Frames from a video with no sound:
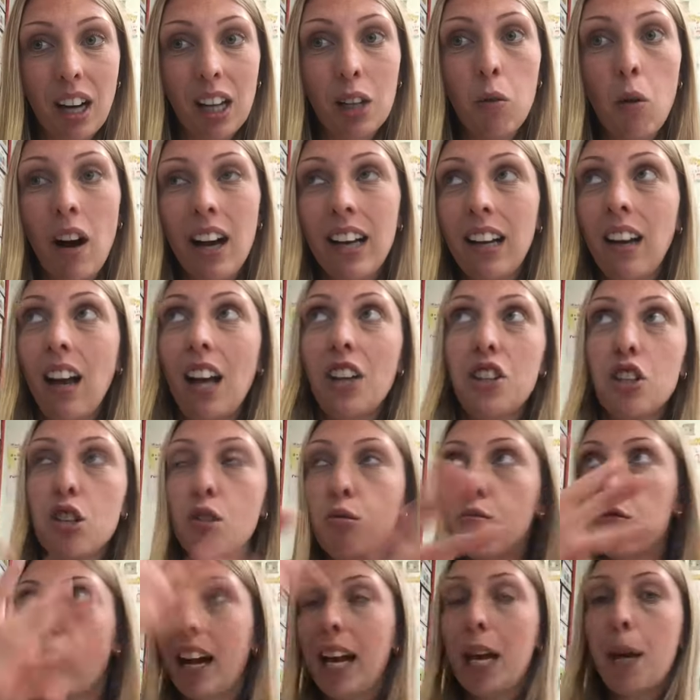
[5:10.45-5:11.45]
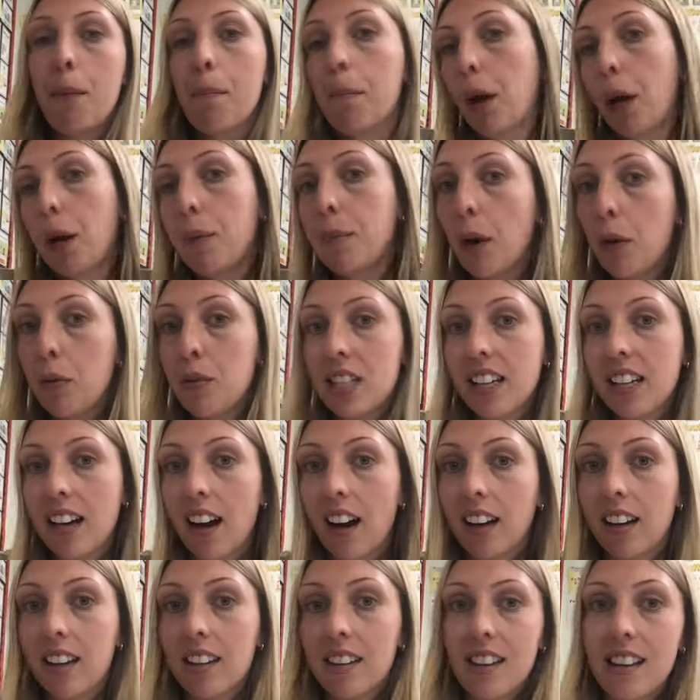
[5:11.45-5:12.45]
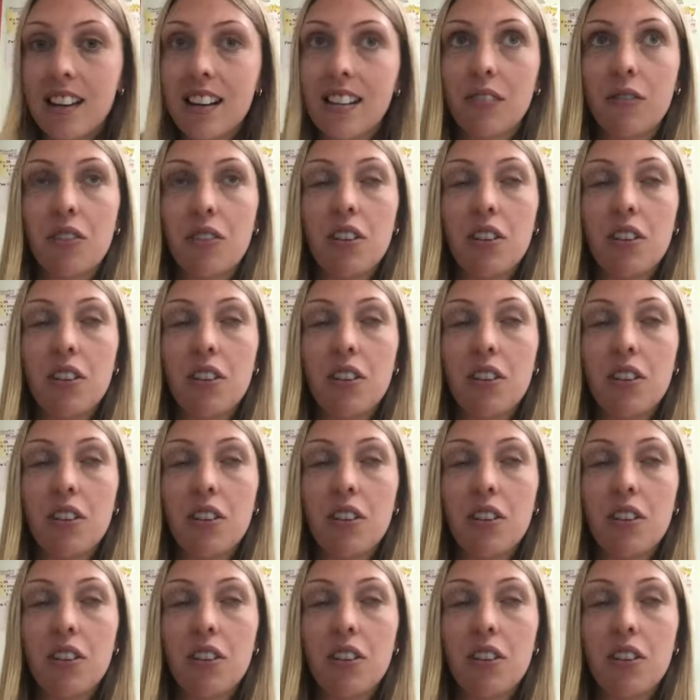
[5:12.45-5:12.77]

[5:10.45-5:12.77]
I quite like just rainbow, multicoloured things.